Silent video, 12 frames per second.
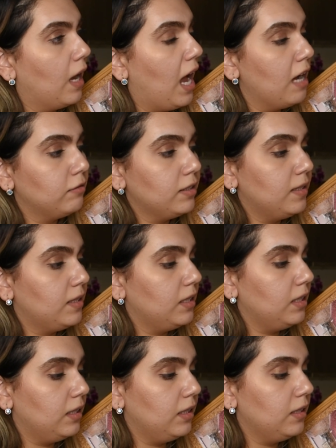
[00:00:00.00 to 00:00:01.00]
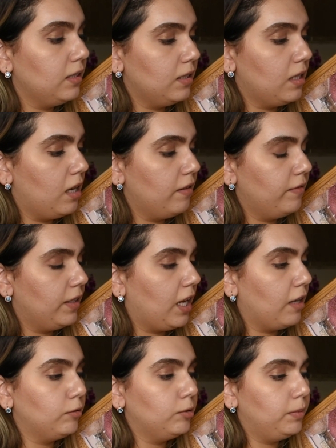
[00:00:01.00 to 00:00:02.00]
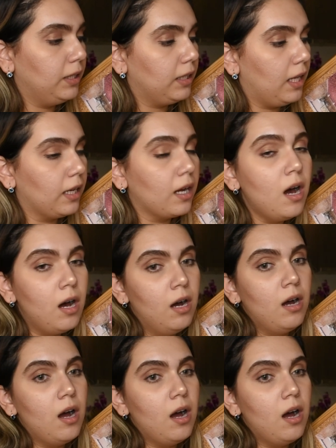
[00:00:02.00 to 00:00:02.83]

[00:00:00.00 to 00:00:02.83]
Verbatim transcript: I would see these stuff and I would be like, oh,